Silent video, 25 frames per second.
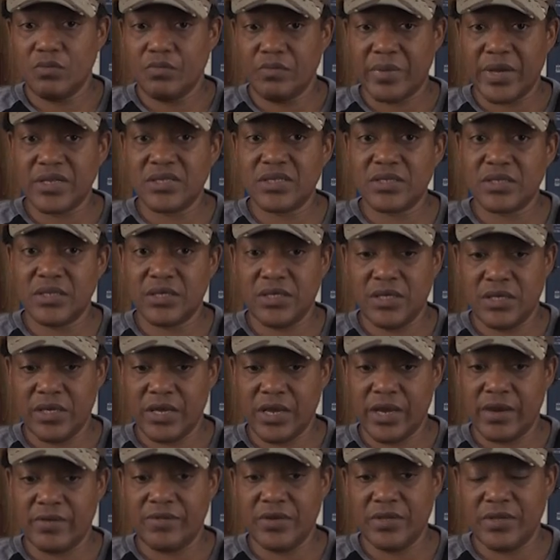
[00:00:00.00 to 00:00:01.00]
basically
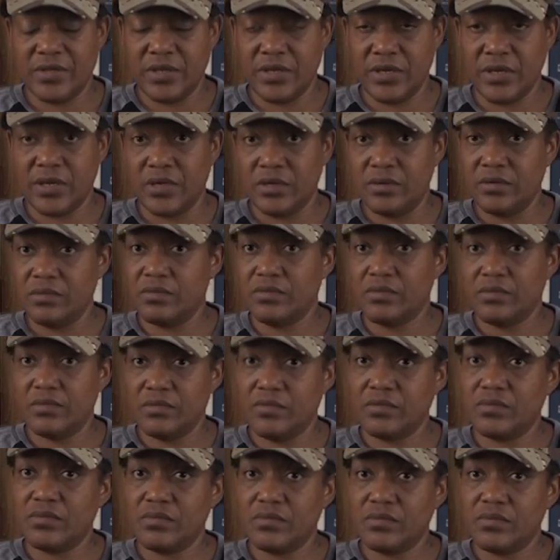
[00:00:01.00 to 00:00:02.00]
everything,
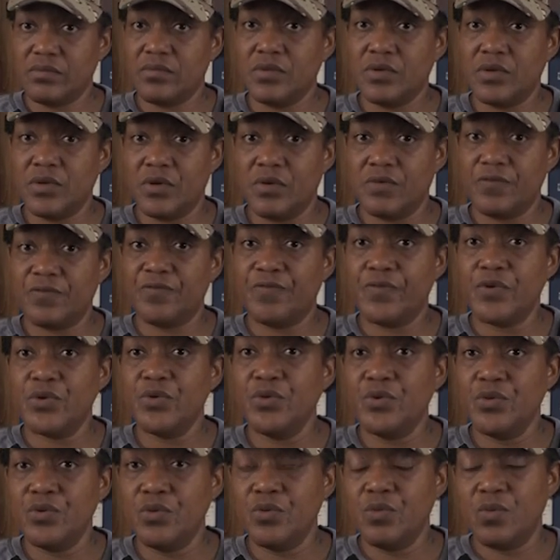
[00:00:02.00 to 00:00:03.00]
you know,
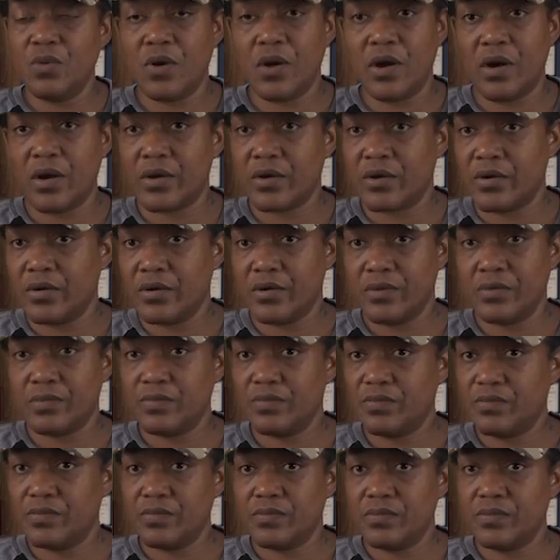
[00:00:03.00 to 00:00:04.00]
food, water,
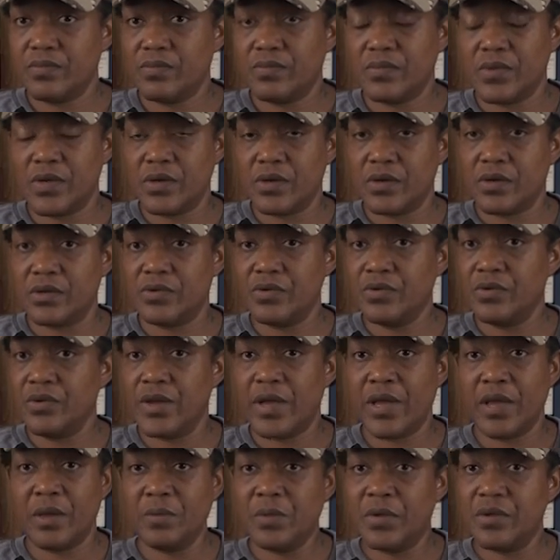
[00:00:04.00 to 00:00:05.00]
you
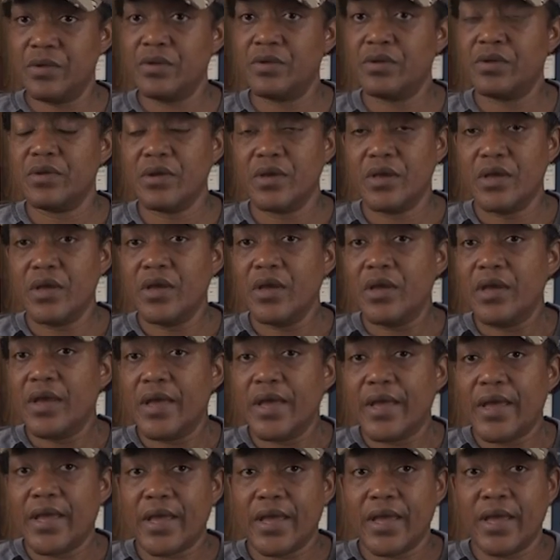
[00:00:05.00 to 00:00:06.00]
name it.
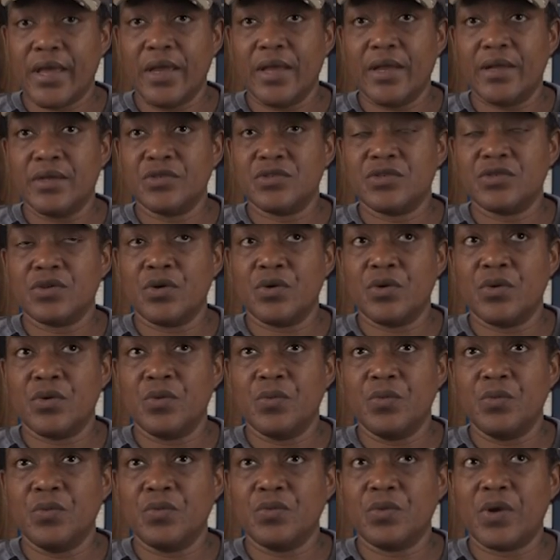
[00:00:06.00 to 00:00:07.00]
And
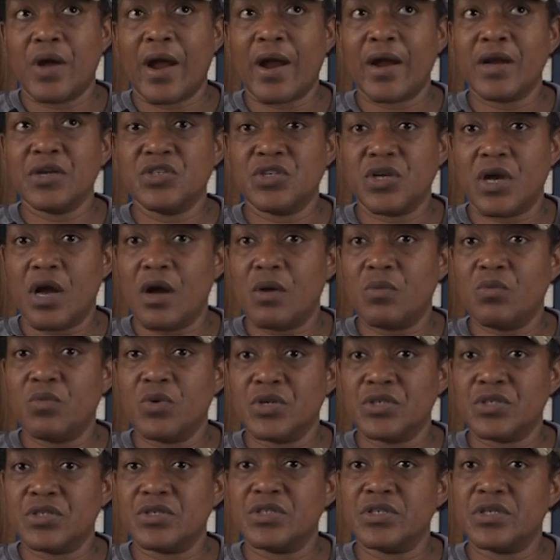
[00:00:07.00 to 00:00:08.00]
so our job
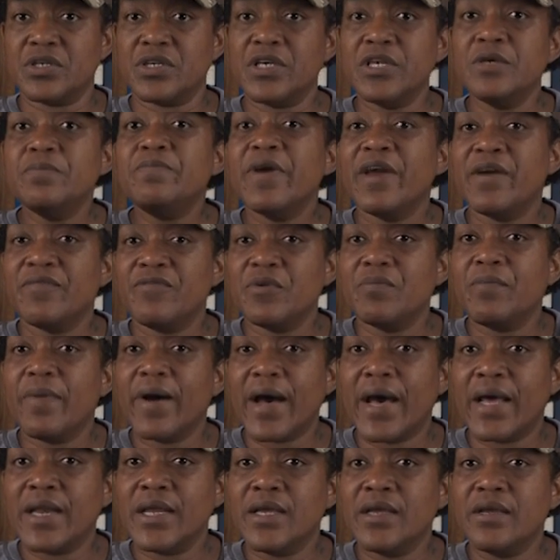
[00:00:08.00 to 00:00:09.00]
was to keep
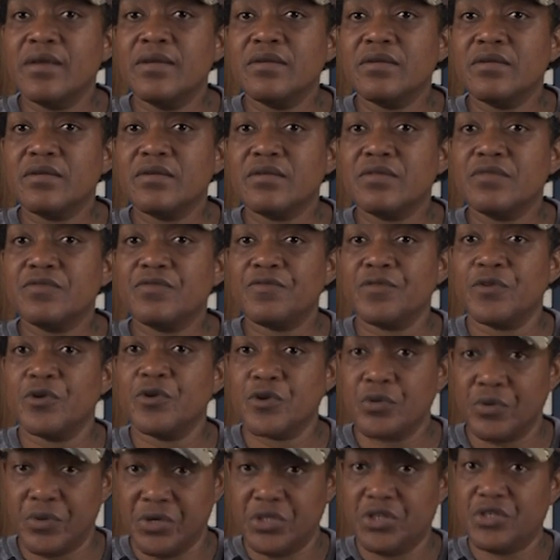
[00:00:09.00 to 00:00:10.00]
everybody
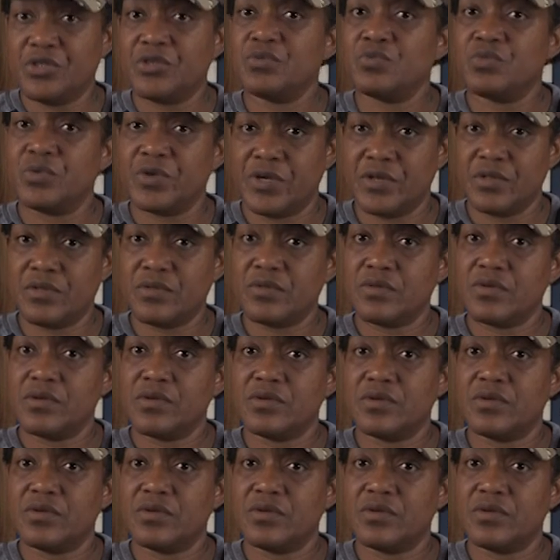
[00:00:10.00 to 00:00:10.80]
flourished with